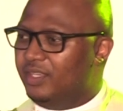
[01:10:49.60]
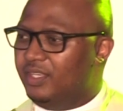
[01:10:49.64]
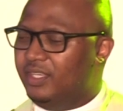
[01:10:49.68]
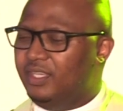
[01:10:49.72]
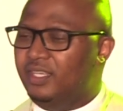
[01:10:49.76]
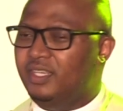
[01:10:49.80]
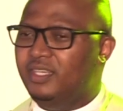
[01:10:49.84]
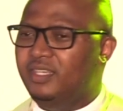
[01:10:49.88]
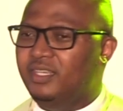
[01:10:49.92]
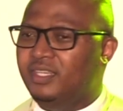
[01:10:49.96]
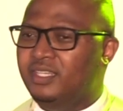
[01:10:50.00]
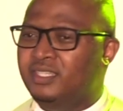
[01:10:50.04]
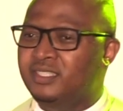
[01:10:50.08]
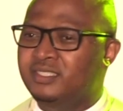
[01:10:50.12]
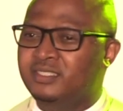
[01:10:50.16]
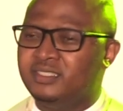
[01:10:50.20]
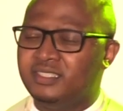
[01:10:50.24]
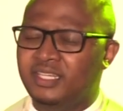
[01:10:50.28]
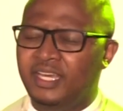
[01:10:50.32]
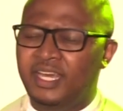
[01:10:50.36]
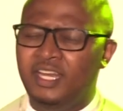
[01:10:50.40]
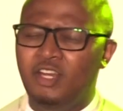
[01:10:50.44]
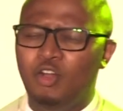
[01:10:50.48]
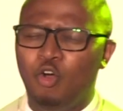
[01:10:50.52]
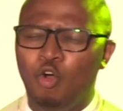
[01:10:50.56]
He
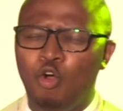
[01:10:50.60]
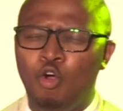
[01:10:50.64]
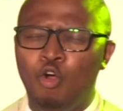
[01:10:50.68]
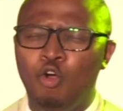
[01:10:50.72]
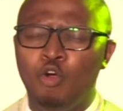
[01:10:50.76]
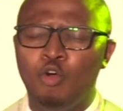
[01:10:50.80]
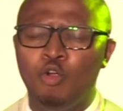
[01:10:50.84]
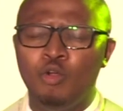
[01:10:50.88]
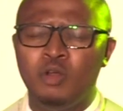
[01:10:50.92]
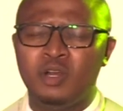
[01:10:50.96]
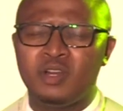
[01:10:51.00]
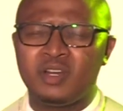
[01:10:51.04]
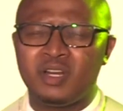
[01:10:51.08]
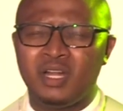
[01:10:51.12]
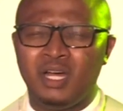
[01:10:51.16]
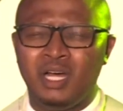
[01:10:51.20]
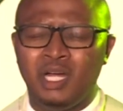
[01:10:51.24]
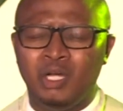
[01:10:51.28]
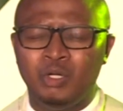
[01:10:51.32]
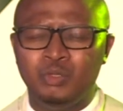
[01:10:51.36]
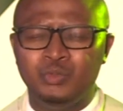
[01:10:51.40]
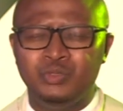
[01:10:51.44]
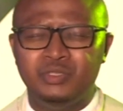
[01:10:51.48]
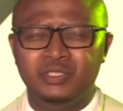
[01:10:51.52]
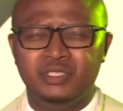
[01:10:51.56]
is an
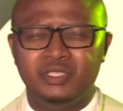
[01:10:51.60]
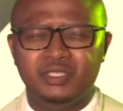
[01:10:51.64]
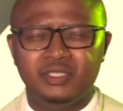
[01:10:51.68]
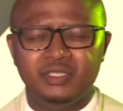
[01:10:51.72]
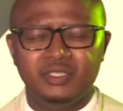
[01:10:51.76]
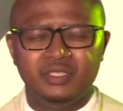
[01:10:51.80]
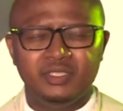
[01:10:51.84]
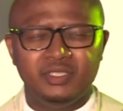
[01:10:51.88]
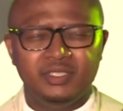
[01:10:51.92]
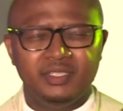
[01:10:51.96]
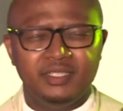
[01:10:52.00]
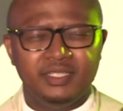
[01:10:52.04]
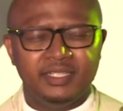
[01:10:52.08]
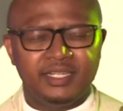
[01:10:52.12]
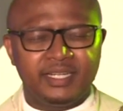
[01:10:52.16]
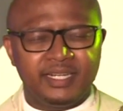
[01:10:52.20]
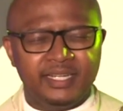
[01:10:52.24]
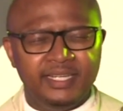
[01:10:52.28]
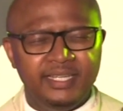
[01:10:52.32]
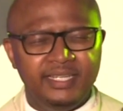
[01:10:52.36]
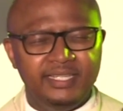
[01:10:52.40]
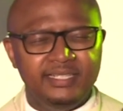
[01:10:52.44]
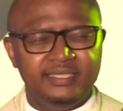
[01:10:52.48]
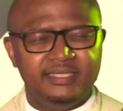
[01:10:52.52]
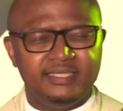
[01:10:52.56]
all-round,
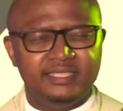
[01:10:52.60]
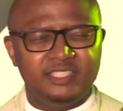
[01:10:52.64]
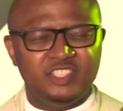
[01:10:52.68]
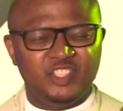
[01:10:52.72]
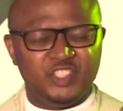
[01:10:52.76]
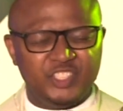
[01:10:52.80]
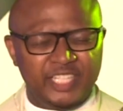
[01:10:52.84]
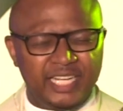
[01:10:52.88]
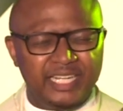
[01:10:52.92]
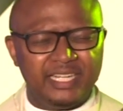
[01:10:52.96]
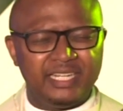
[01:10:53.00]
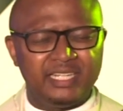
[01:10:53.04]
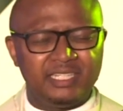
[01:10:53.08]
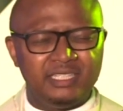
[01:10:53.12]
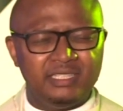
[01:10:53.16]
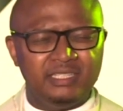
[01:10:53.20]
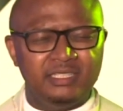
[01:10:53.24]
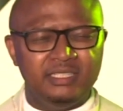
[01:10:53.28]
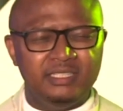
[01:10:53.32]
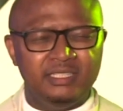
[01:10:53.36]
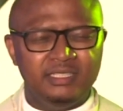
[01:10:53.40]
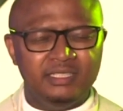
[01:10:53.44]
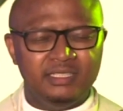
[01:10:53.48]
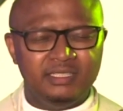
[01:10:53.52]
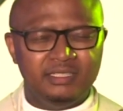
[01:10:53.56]
great,
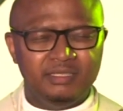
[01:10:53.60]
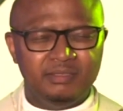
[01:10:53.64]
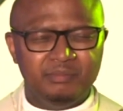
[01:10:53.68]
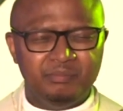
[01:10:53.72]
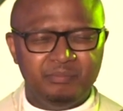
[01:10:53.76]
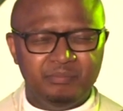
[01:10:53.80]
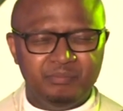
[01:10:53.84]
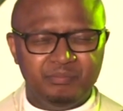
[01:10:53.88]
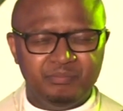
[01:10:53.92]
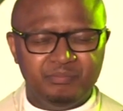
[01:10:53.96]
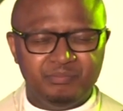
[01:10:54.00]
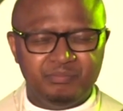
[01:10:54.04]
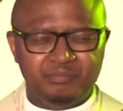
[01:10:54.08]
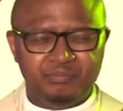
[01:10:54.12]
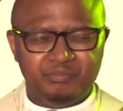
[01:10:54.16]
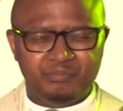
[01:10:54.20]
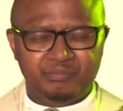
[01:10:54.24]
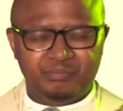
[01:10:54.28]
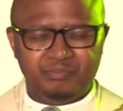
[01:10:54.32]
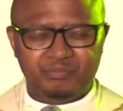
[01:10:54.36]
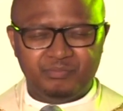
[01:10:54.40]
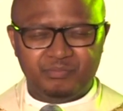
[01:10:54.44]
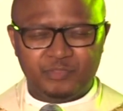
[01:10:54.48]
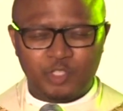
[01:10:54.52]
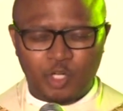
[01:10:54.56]
gentle
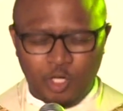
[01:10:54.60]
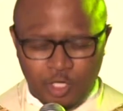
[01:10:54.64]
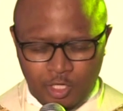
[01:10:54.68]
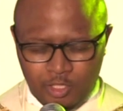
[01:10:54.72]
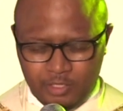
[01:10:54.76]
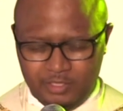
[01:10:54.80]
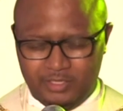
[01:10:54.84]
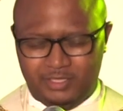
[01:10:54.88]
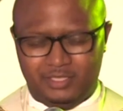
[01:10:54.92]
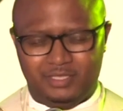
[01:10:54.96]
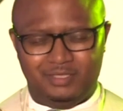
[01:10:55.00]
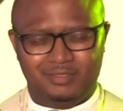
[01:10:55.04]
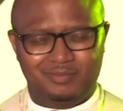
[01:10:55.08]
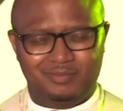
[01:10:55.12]
God.